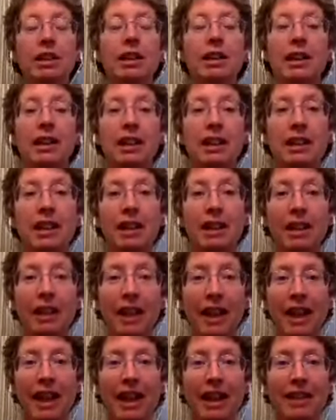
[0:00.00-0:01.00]
And on another
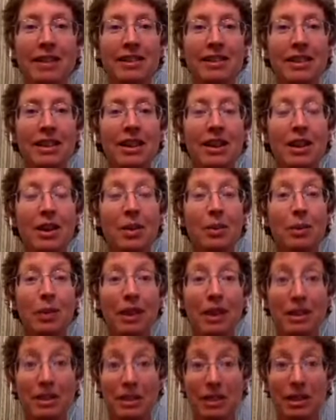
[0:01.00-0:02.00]
hand,
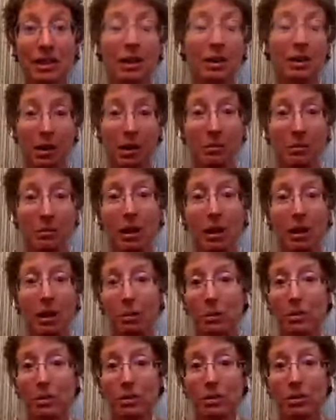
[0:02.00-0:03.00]
it's an incredible
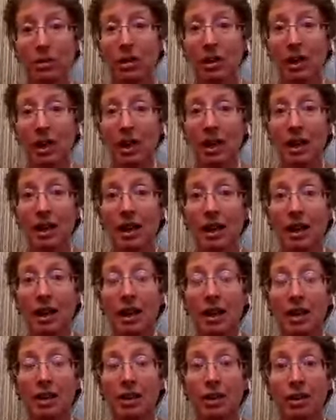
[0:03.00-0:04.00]
opportunity,
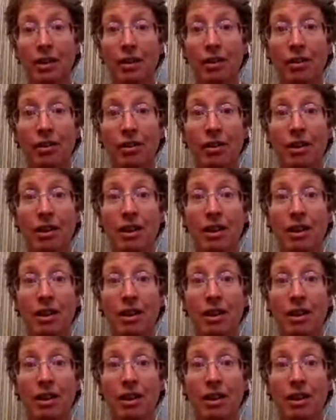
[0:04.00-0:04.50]
you know,